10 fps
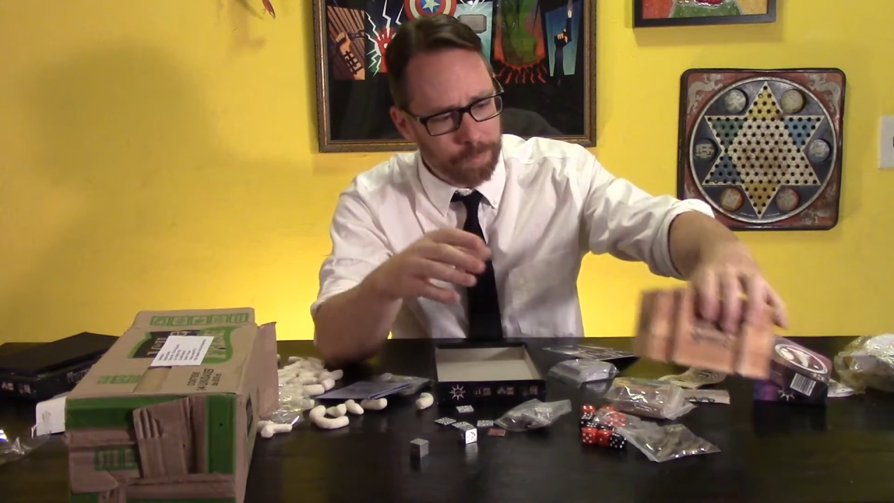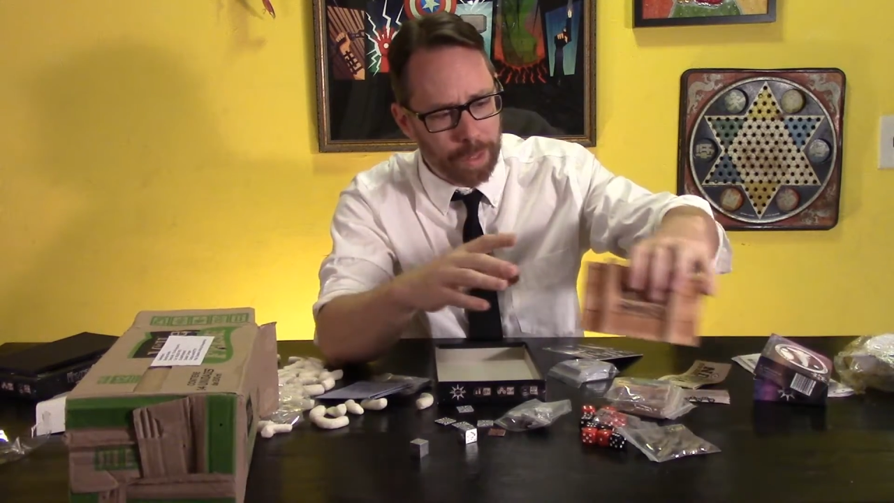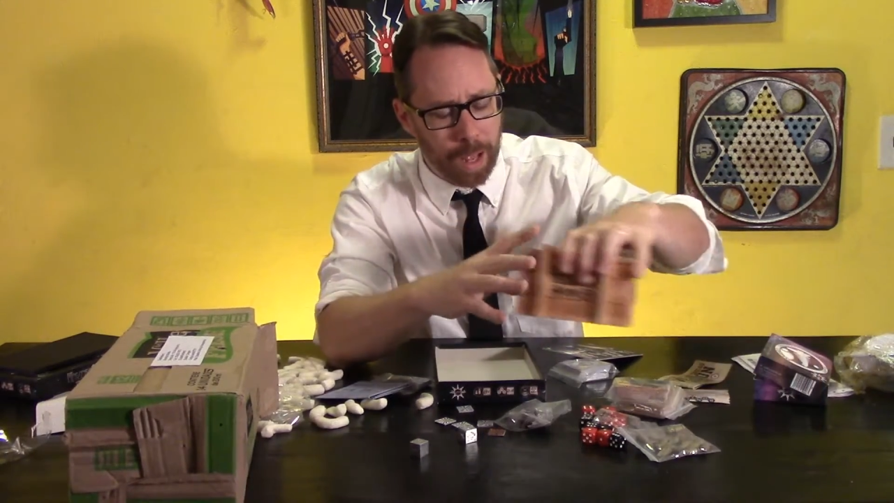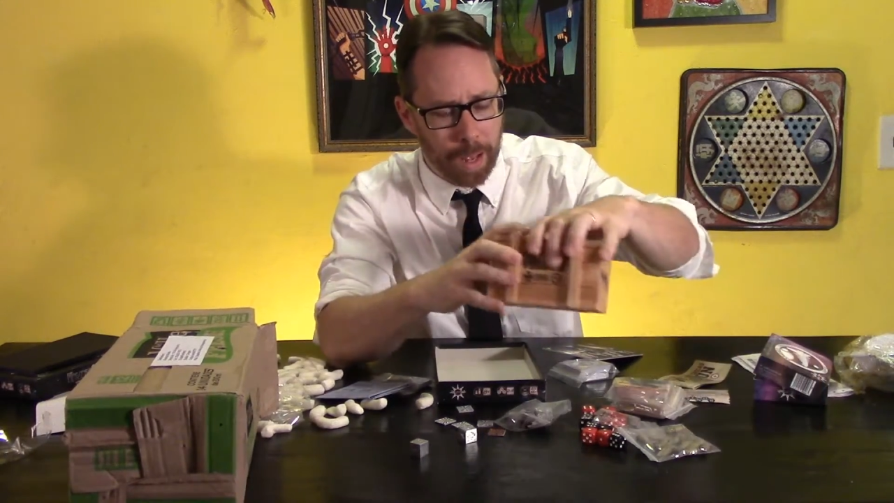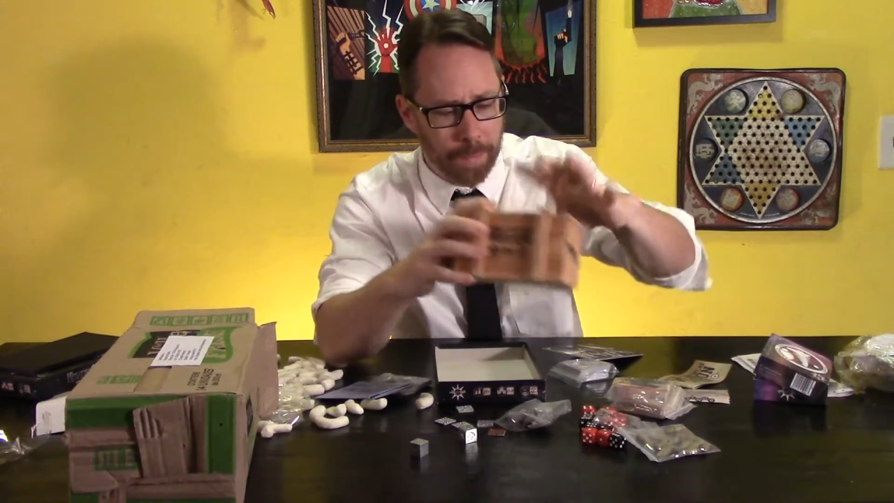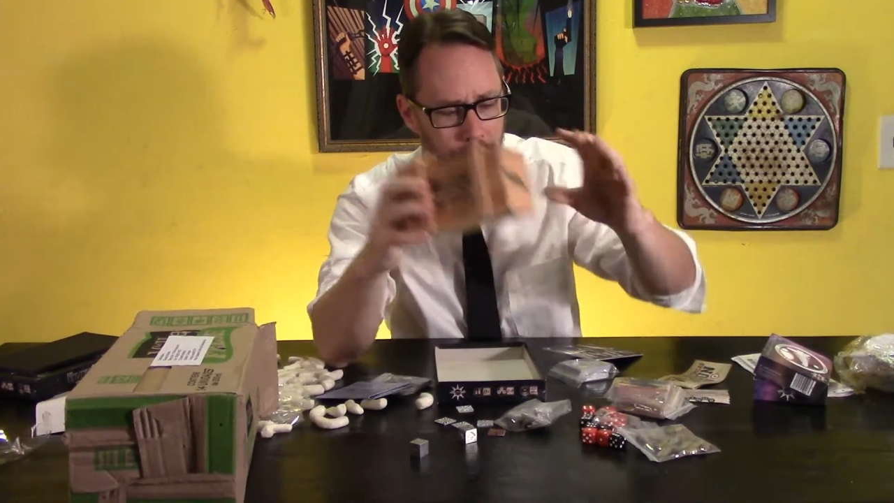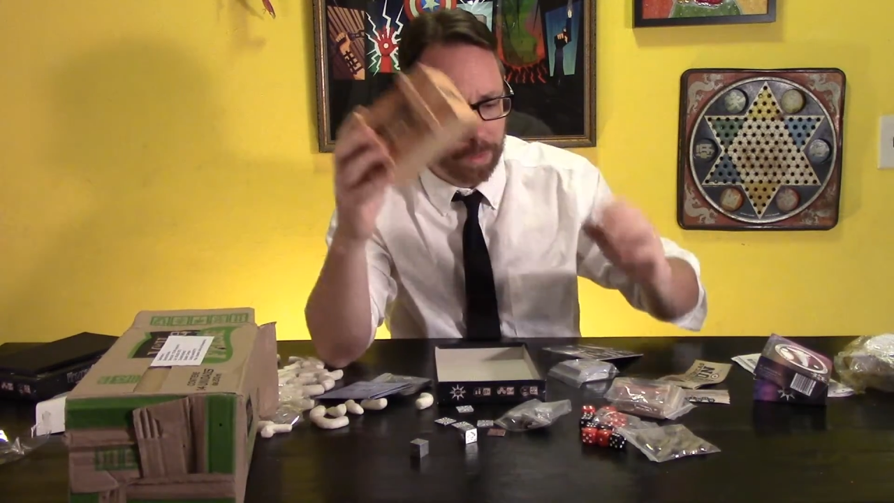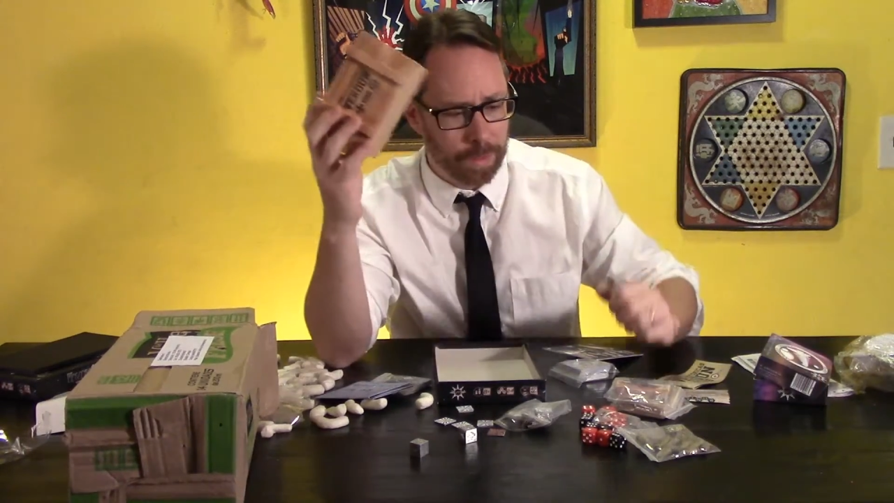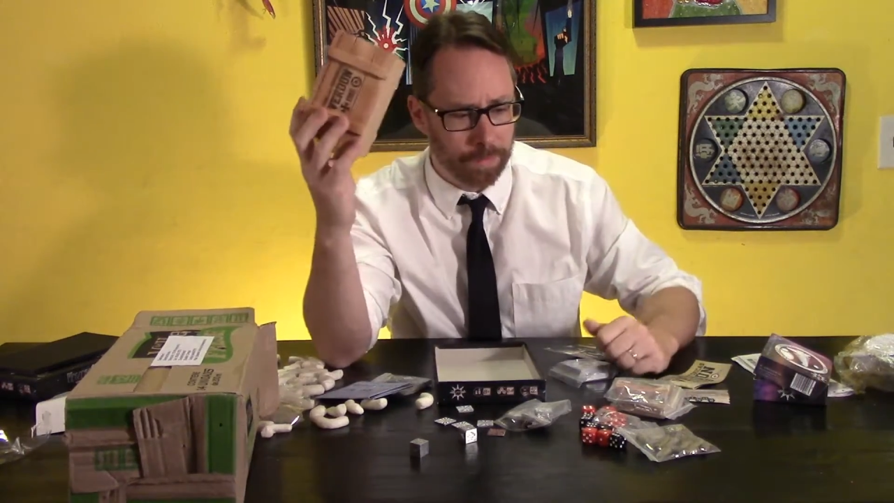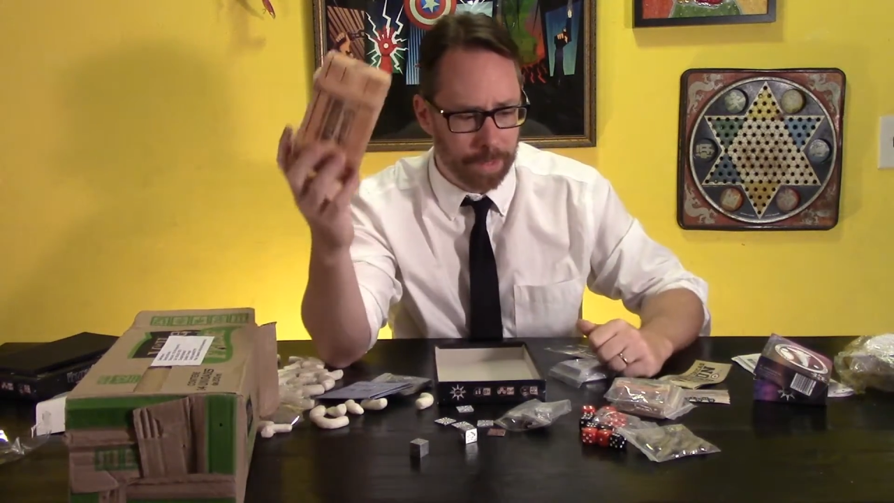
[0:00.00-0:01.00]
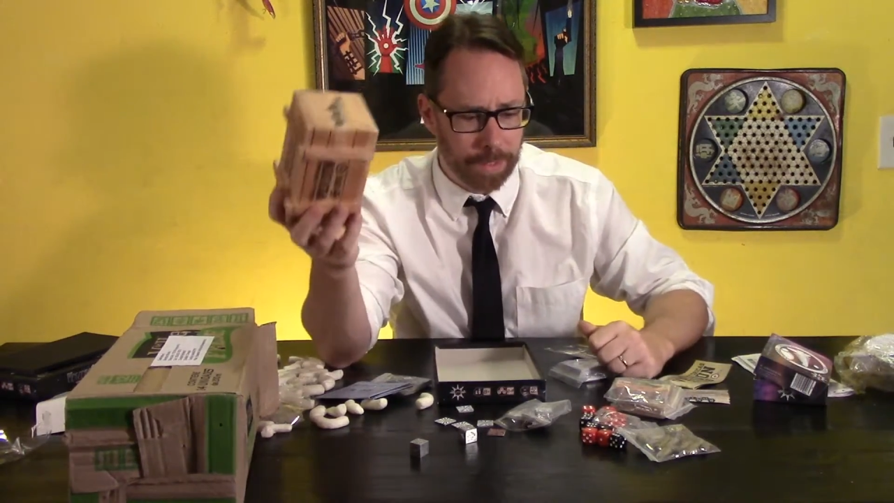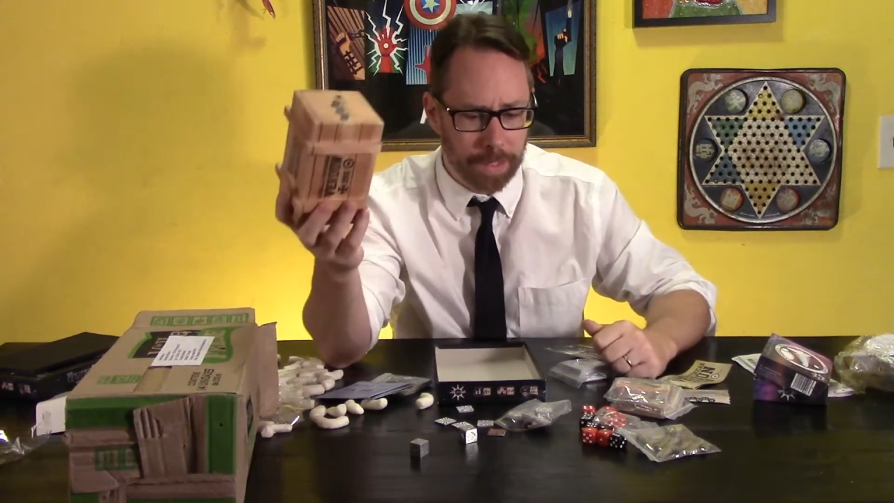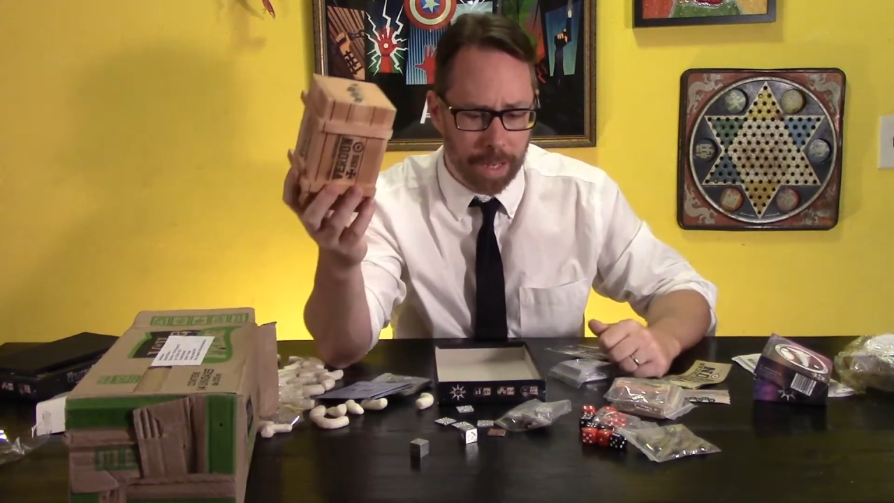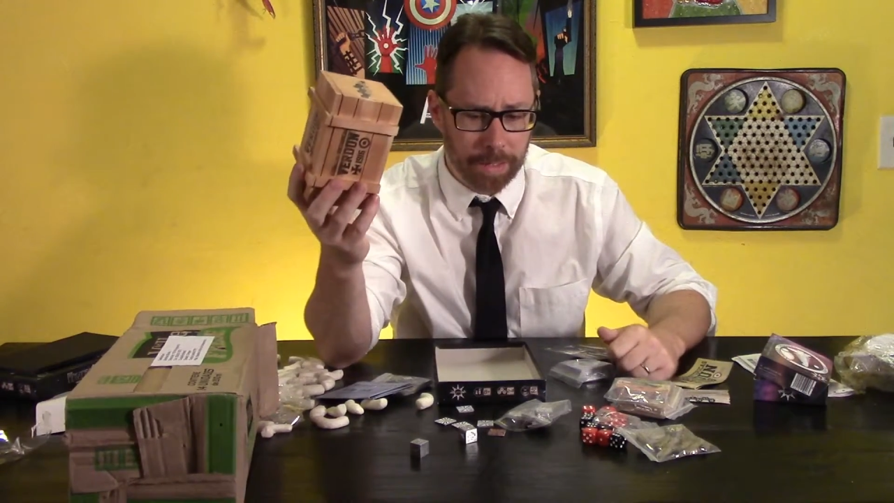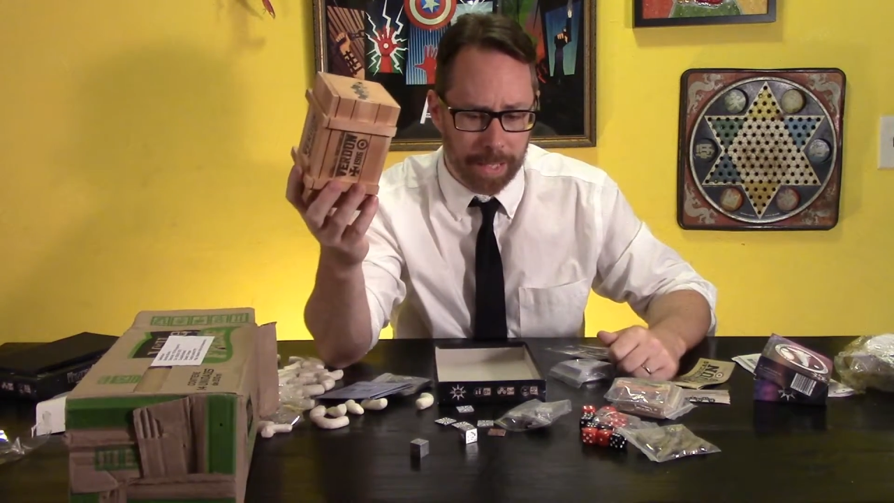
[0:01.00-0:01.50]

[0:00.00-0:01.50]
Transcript: The Verdun